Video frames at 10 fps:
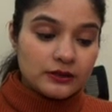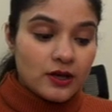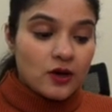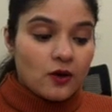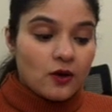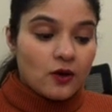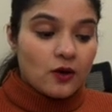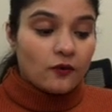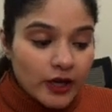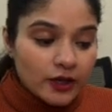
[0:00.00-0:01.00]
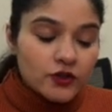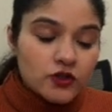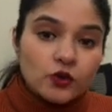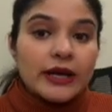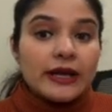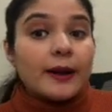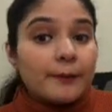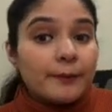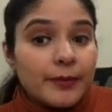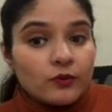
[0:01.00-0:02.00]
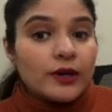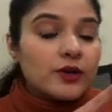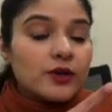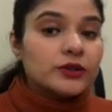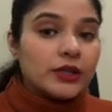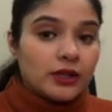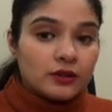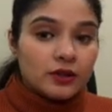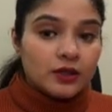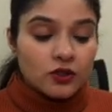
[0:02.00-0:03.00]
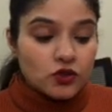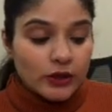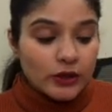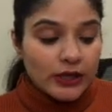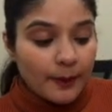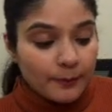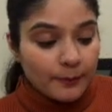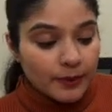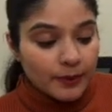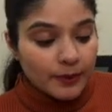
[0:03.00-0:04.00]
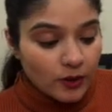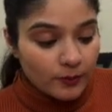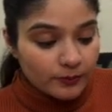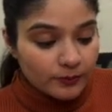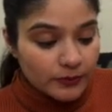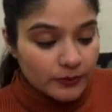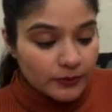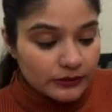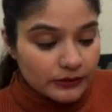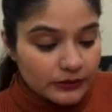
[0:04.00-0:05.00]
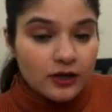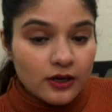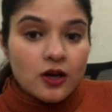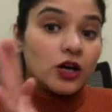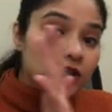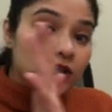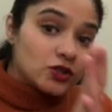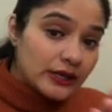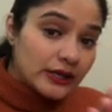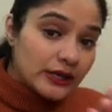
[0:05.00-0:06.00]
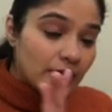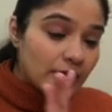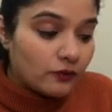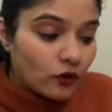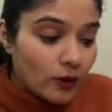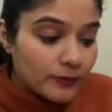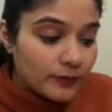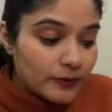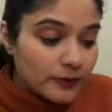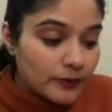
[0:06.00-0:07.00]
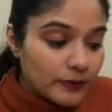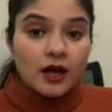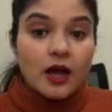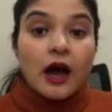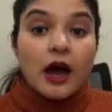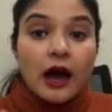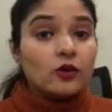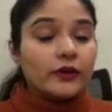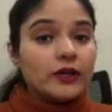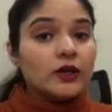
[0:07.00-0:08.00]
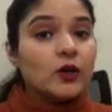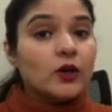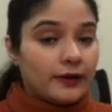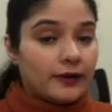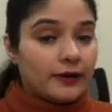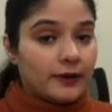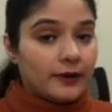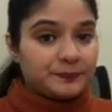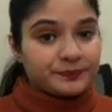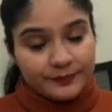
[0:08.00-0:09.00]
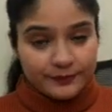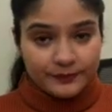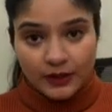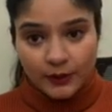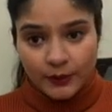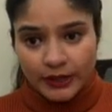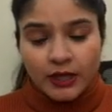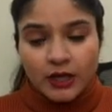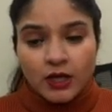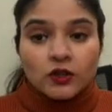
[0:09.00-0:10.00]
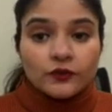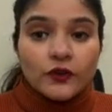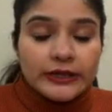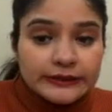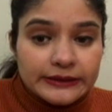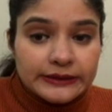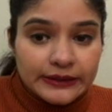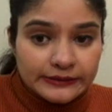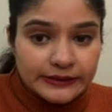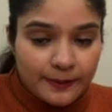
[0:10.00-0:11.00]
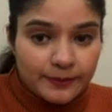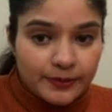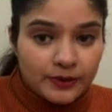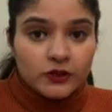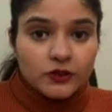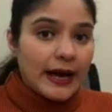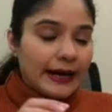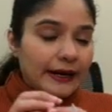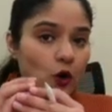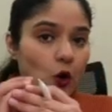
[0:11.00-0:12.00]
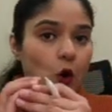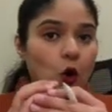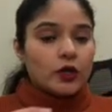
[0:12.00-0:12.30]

from where should I number 1, 2, 3? Should I number it from this side or should I number it from the other side? How do we know that? Okay, so for in this example, you had all